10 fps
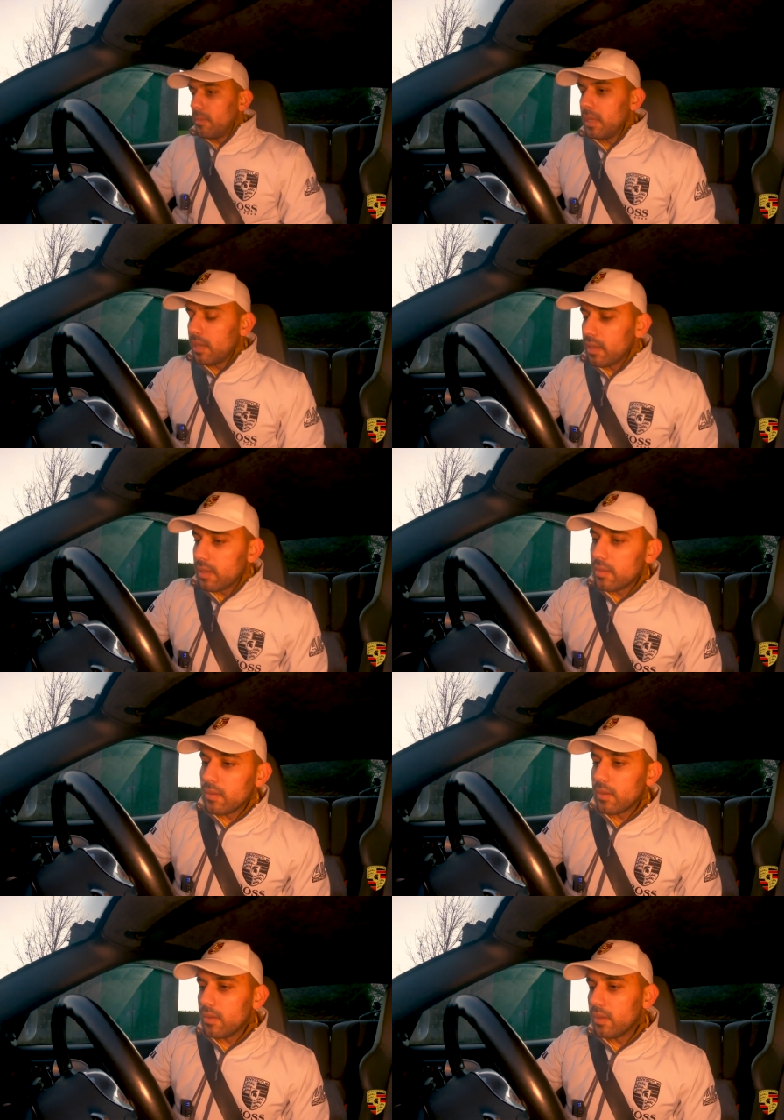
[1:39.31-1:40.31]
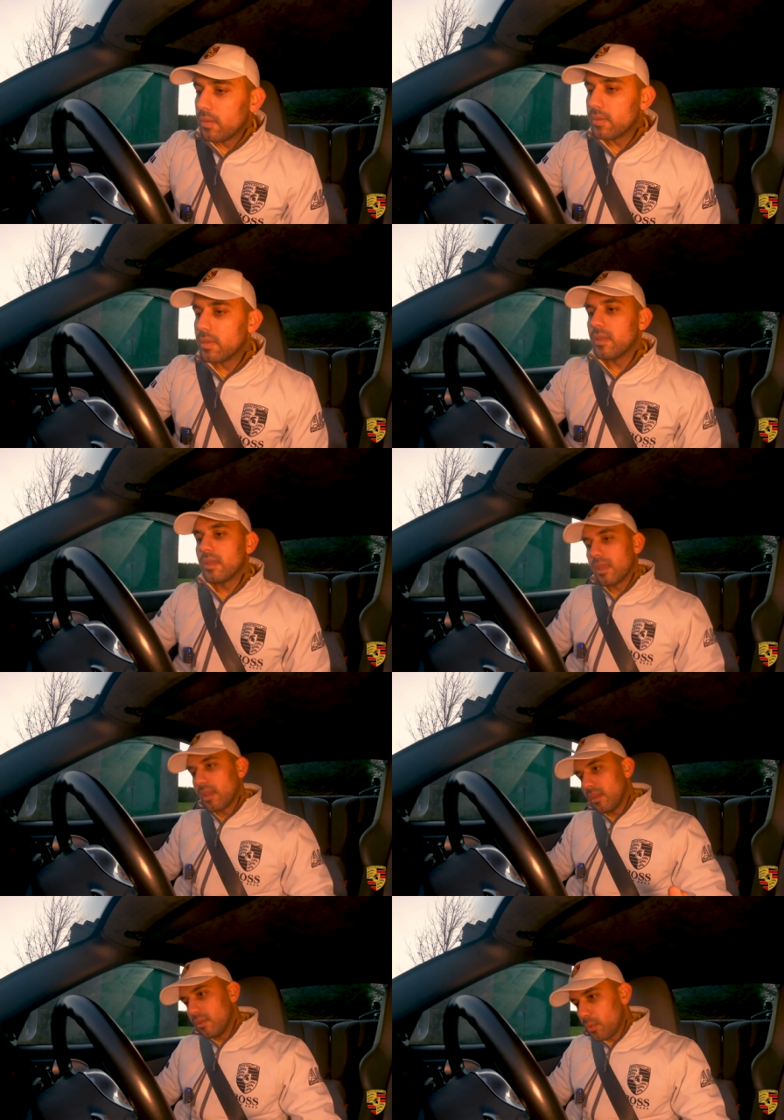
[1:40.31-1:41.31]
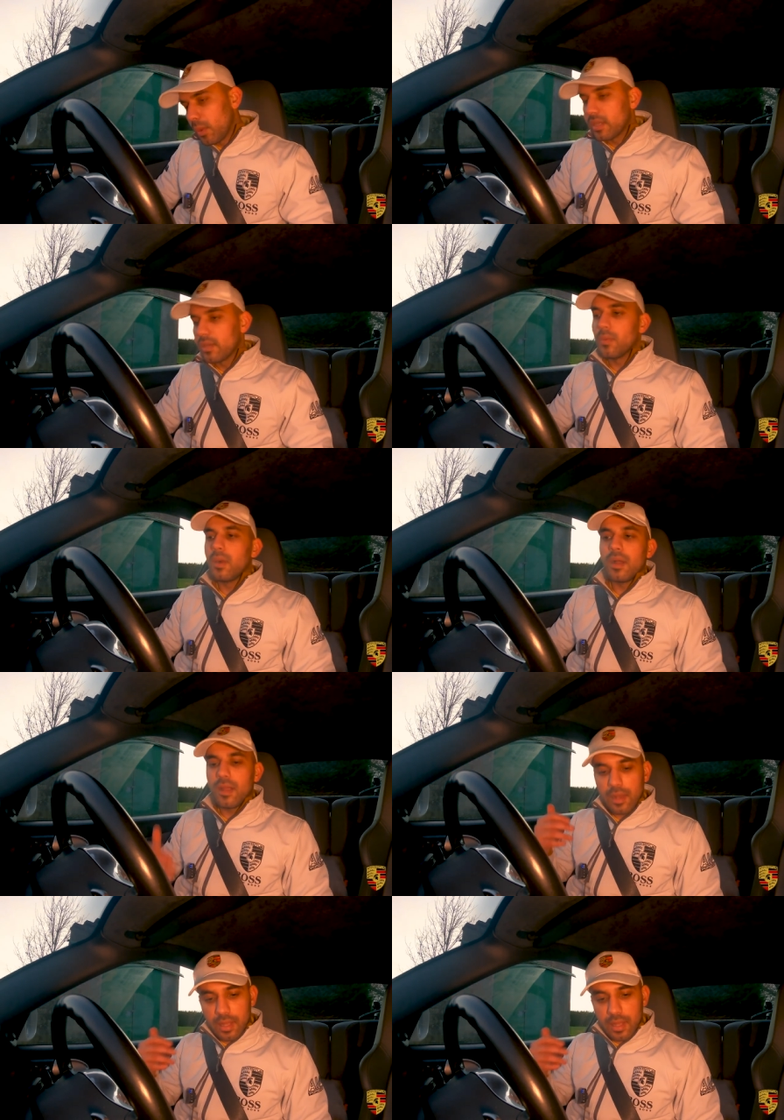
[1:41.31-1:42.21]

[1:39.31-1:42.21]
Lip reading: Meaning, you know, you turn the key, you wait a while,